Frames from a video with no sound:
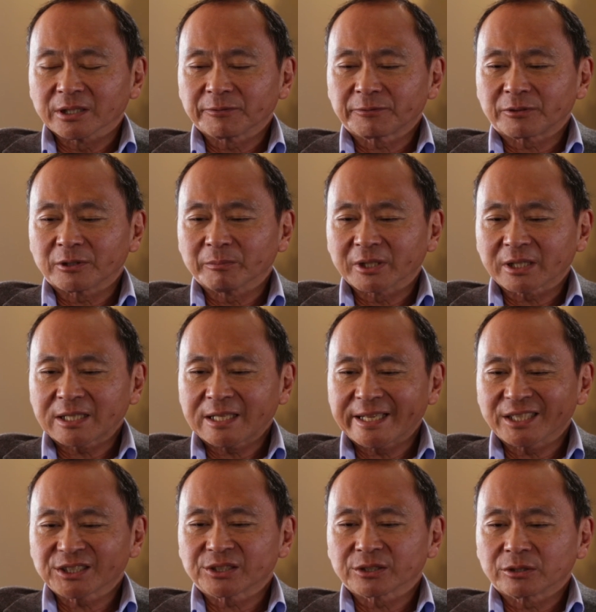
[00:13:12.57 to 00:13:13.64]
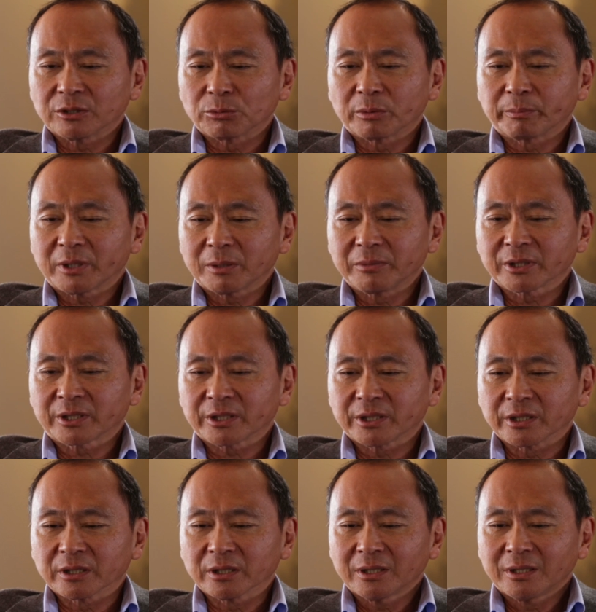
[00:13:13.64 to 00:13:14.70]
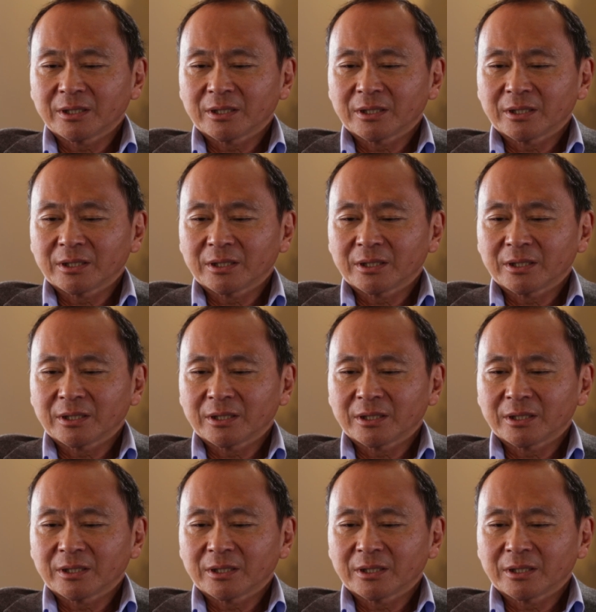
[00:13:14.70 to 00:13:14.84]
from a classical Republican